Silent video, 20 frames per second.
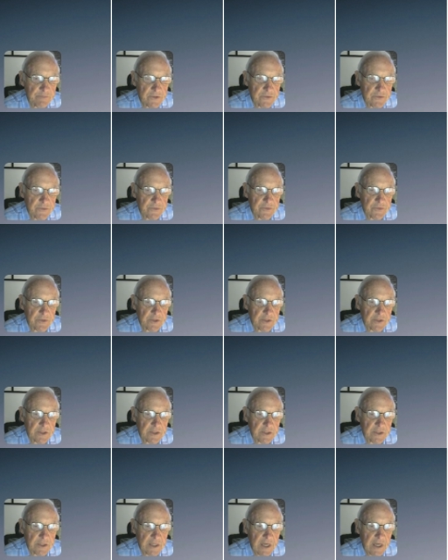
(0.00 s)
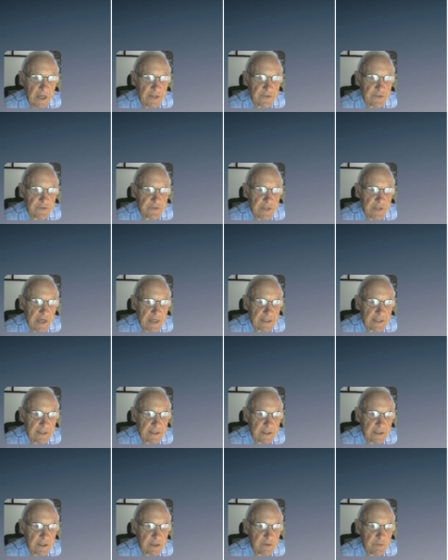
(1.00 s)
Thirdly, to gather data
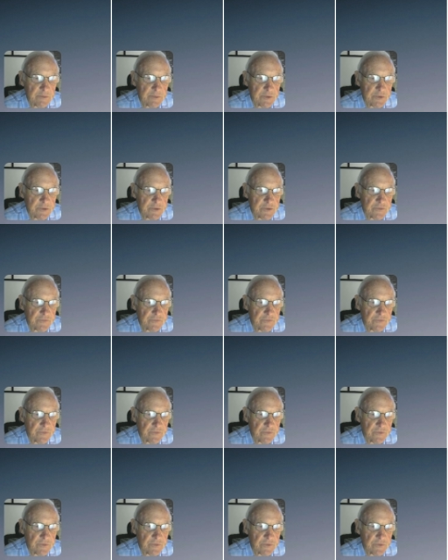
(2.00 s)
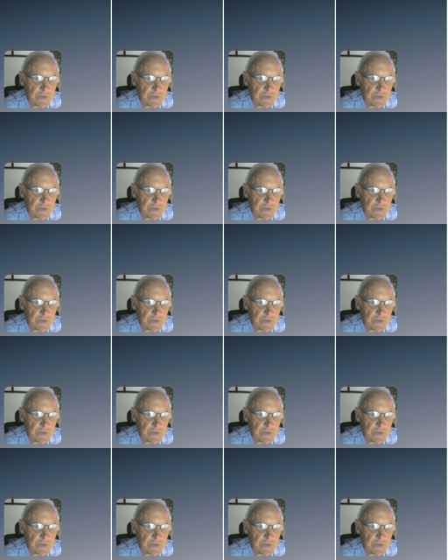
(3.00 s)
that can be used for